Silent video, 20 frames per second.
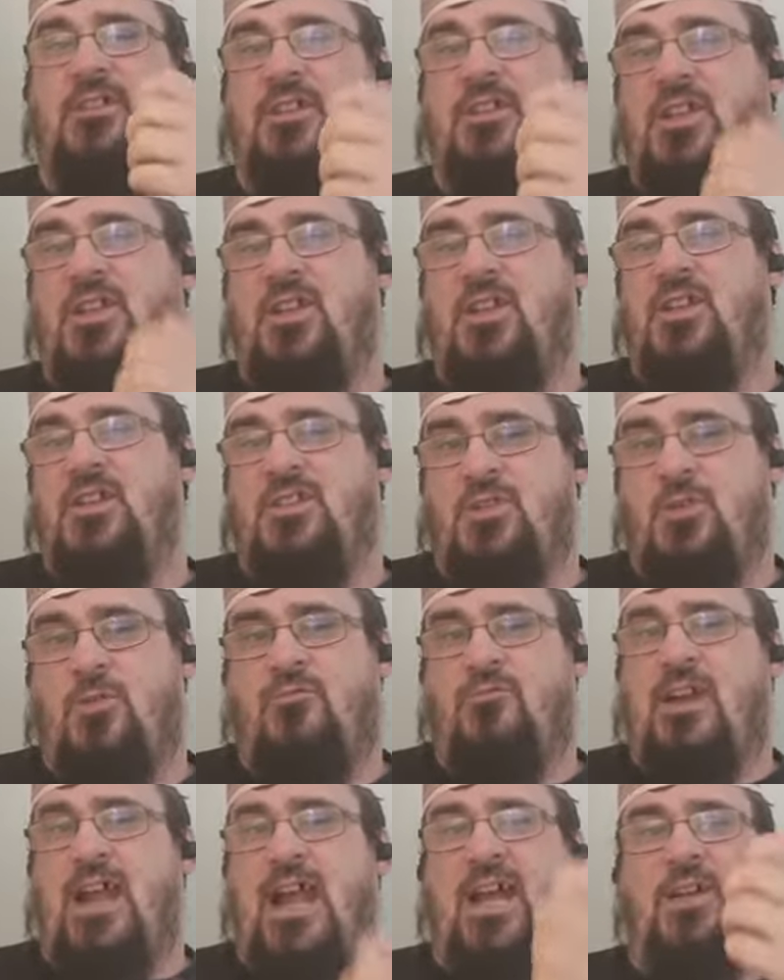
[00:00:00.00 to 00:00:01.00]
uh, uh, to
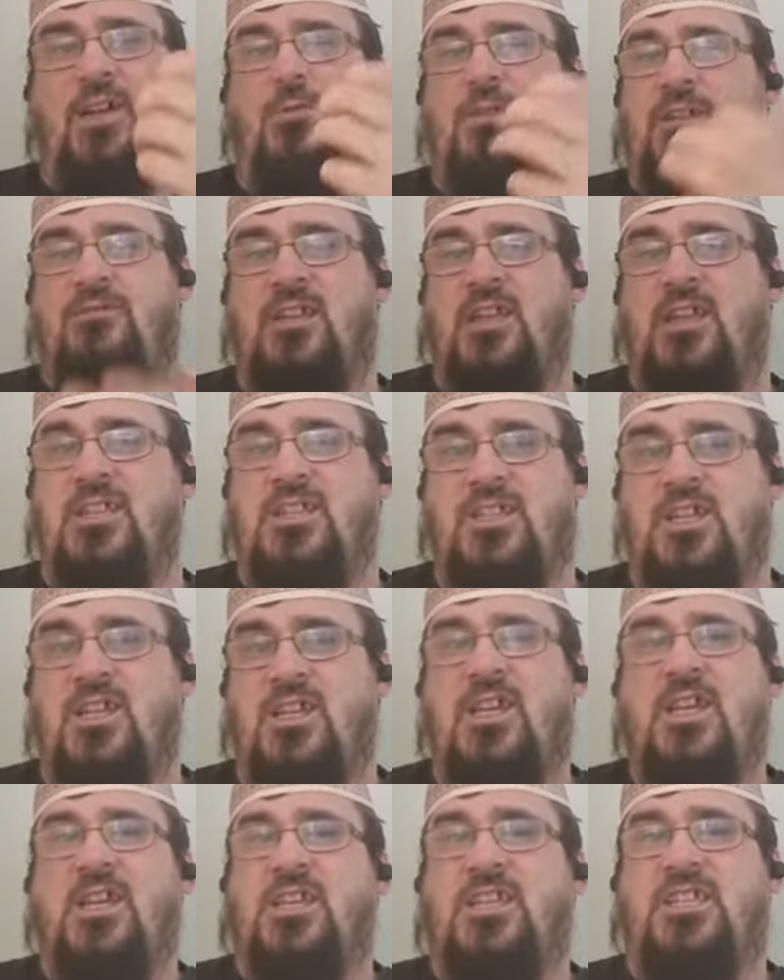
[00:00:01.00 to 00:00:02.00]
Iraq, what they've done
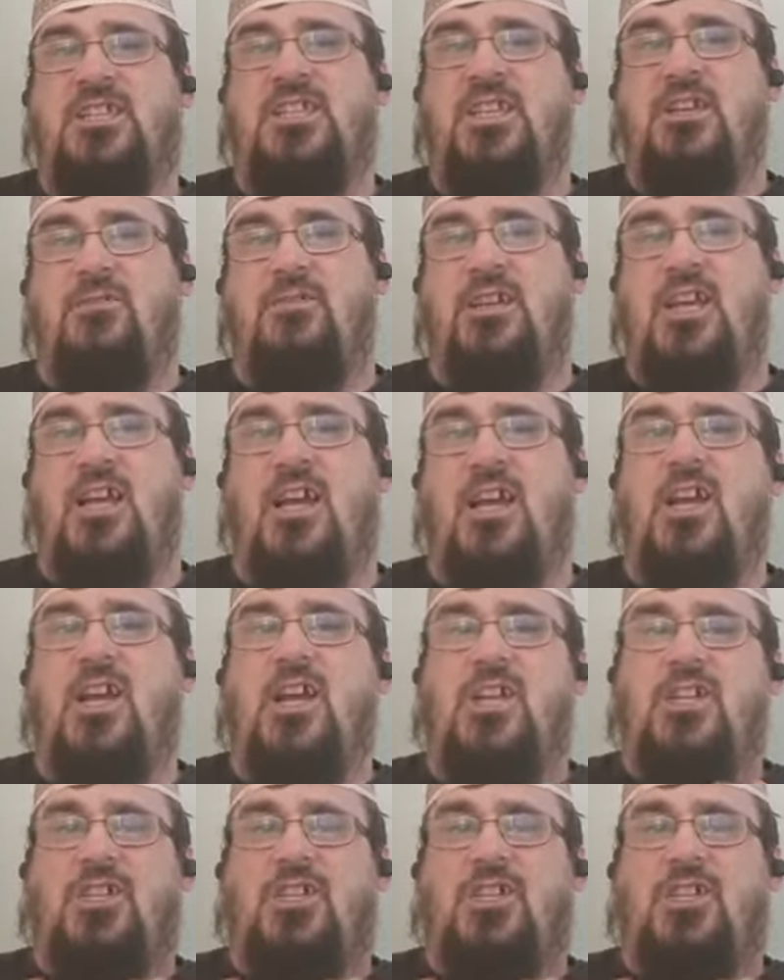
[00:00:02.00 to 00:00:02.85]
to Syria,